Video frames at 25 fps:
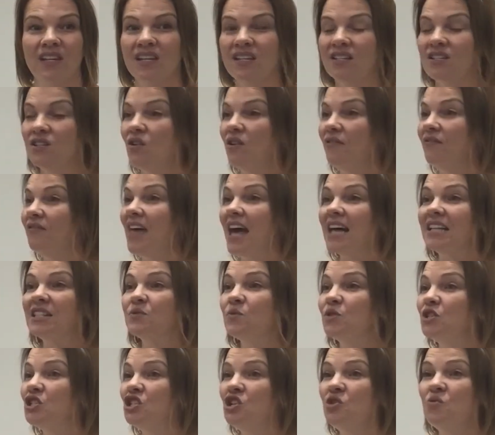So if that's
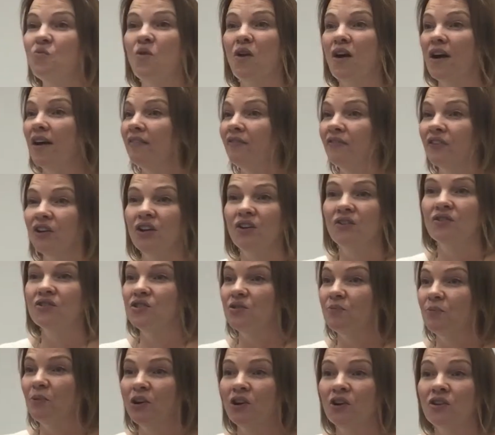what you want for your
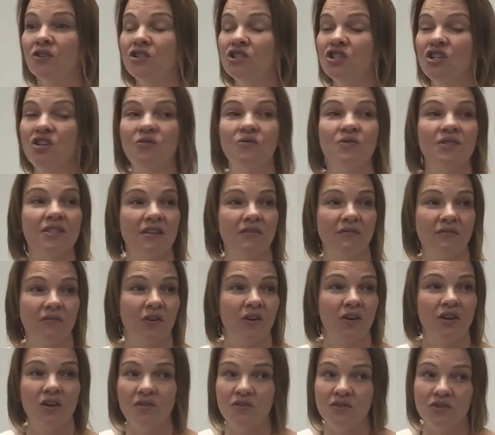splurge, use it for
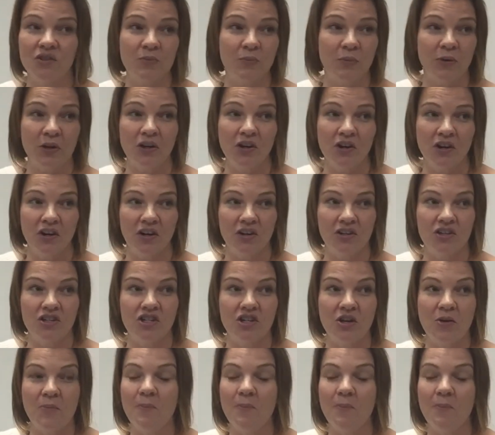your splurge.